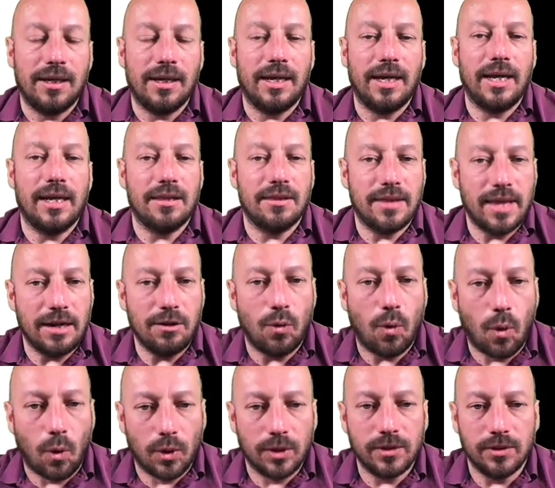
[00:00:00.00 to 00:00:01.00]
And then
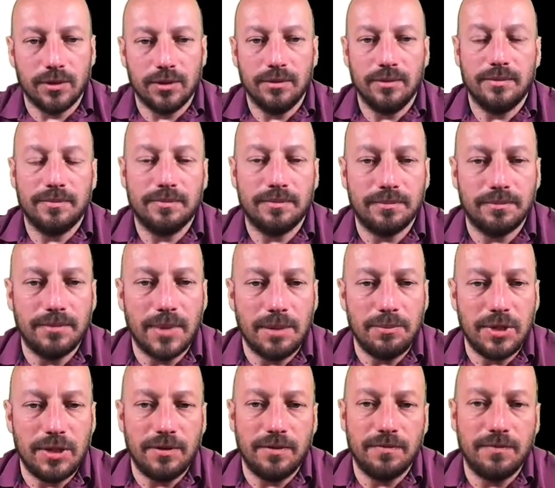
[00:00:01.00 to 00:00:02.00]
also
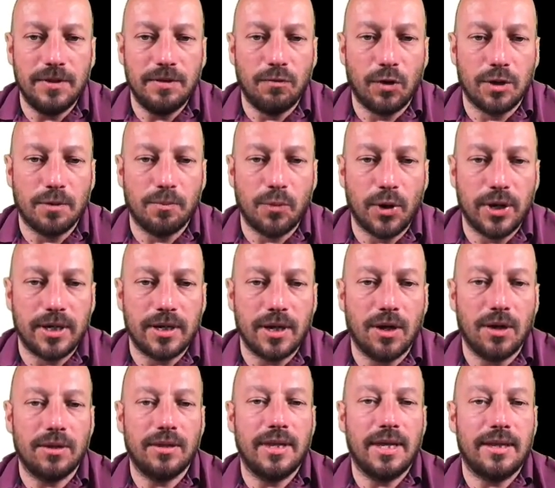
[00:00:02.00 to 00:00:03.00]
maybe we want to point
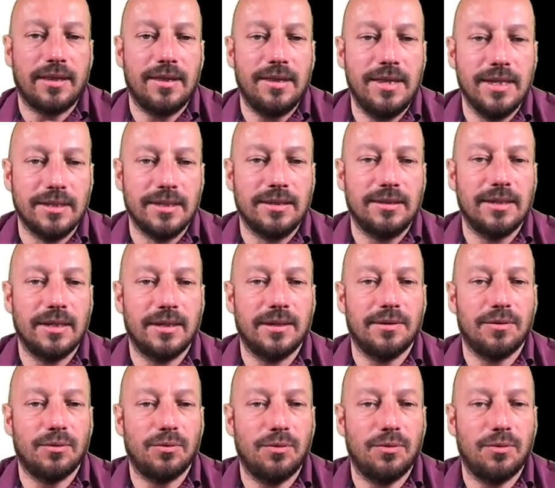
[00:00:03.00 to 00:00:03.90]
out that this is a